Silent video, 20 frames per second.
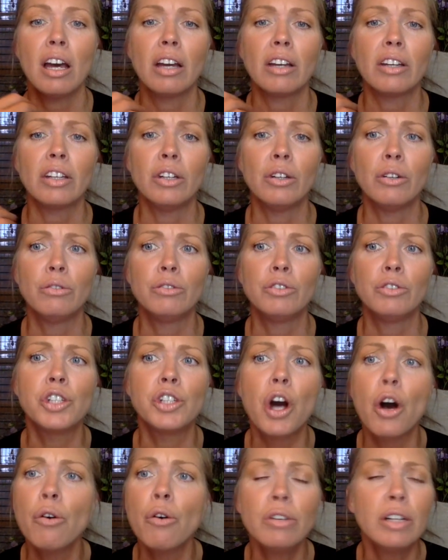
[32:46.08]
You
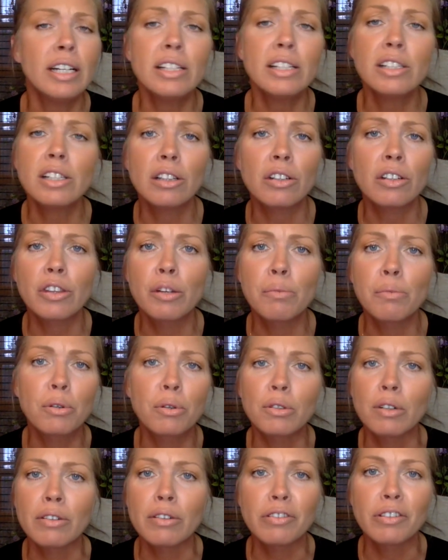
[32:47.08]
don't need to learn the
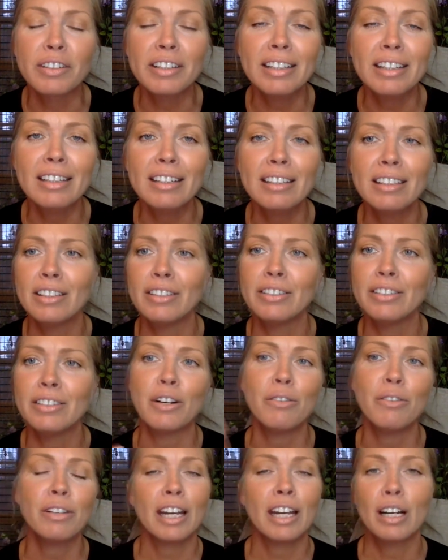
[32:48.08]
periphery. You
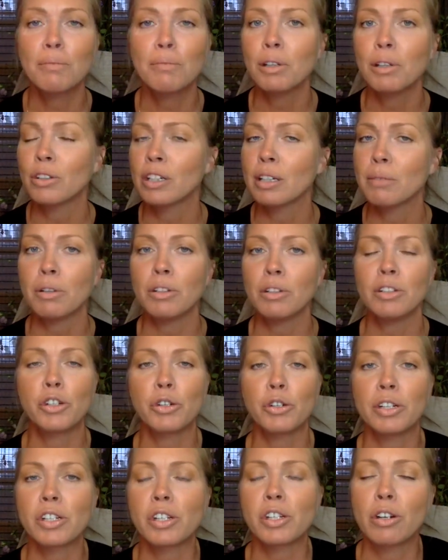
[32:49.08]
don't care about learning about
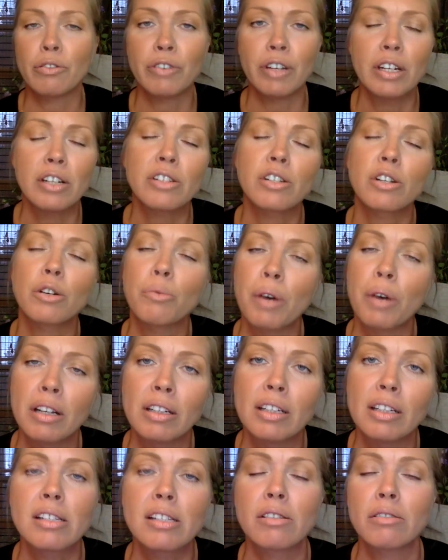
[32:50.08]
nutrition or fitness or
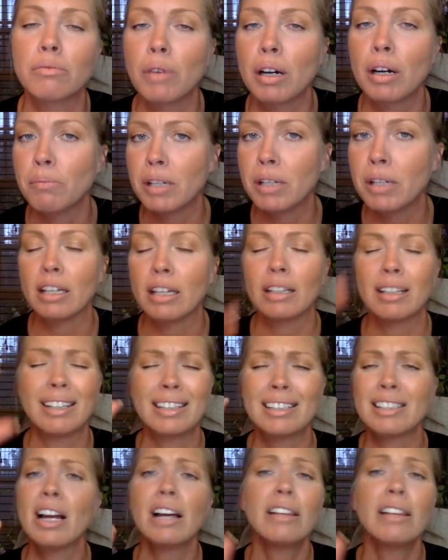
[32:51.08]
wellness or well-being. Like,
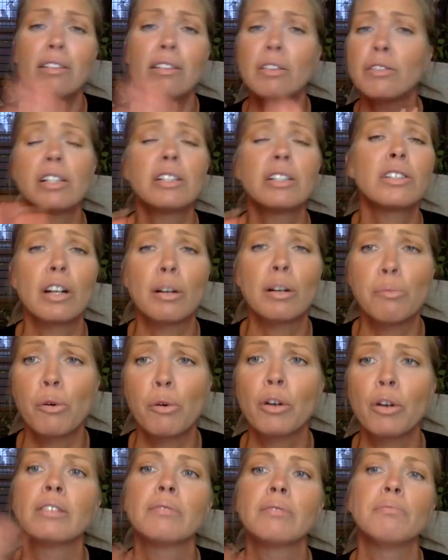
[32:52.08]
it's not that those things aren't
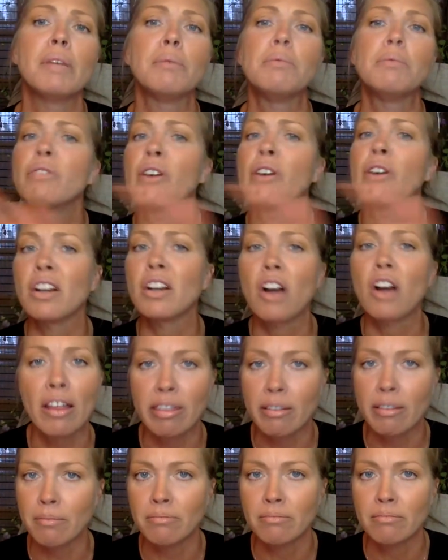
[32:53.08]
important. Maybe you've already got
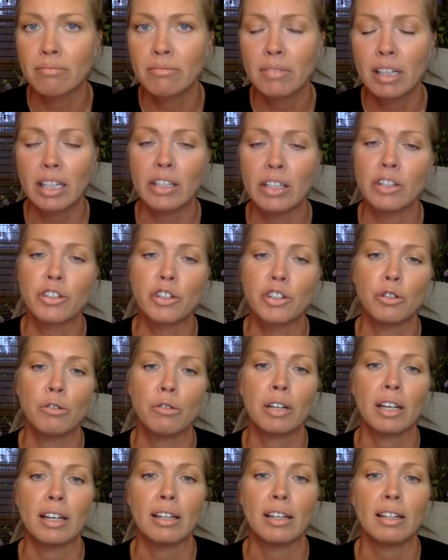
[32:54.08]
them in your
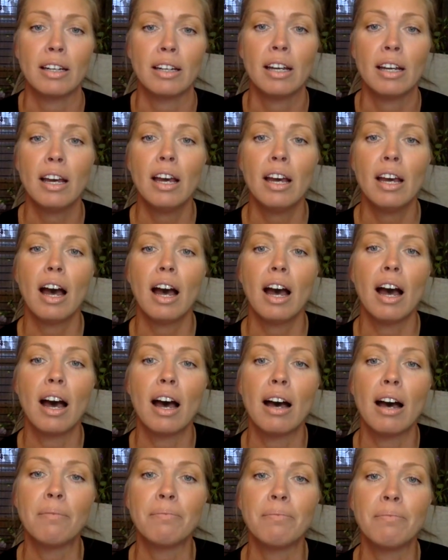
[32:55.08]
toolkit.
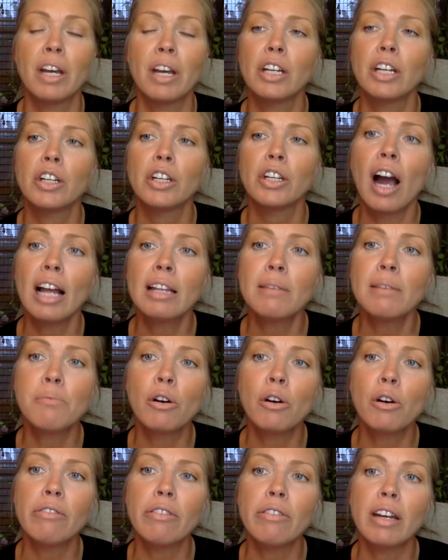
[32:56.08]
You're highly
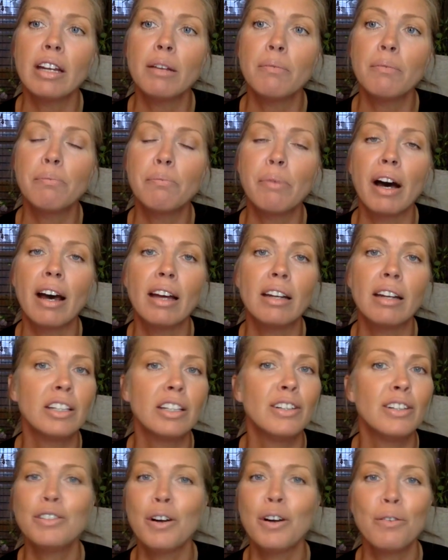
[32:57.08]
motivated, but
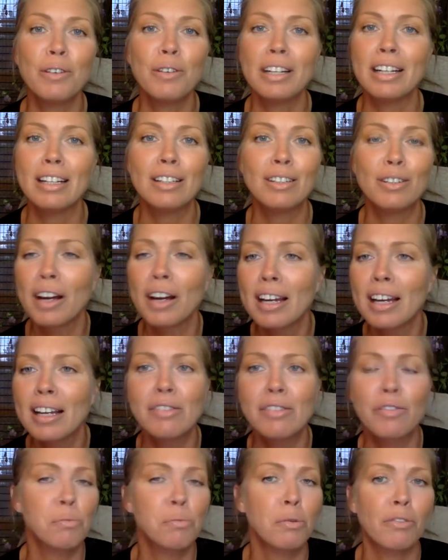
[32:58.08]
you don't need
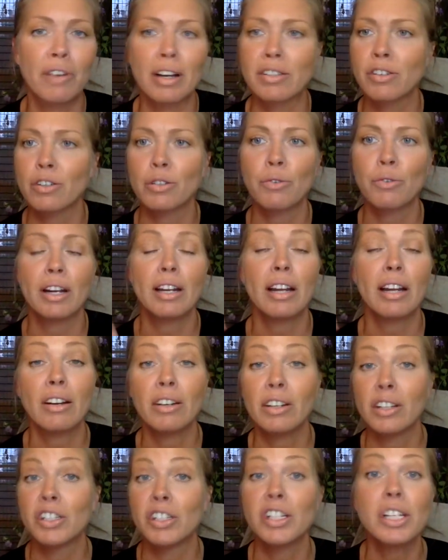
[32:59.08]
grades from professors right now.
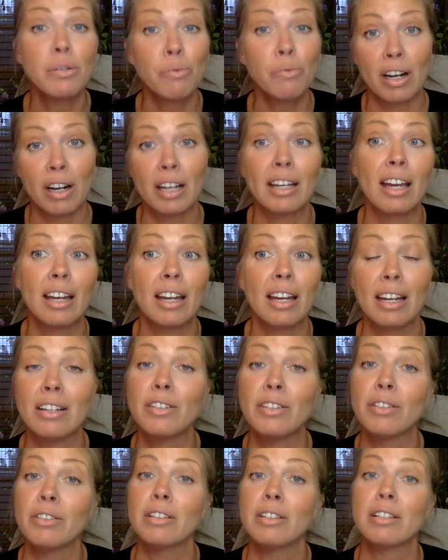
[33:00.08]
You just want to get in and
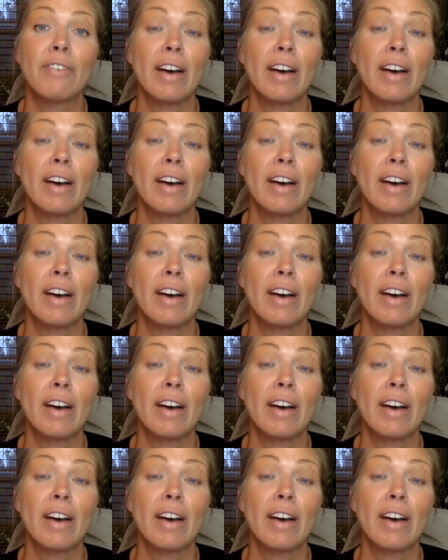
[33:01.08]
do this